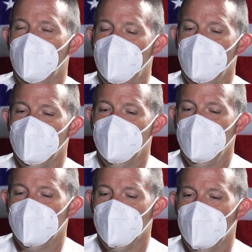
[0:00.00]
and they should
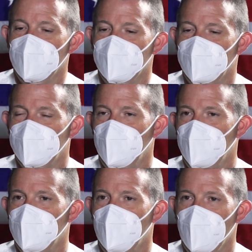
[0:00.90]
be starting on
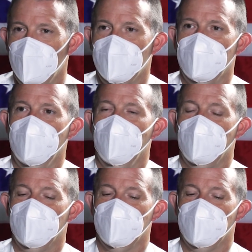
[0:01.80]
September 13th.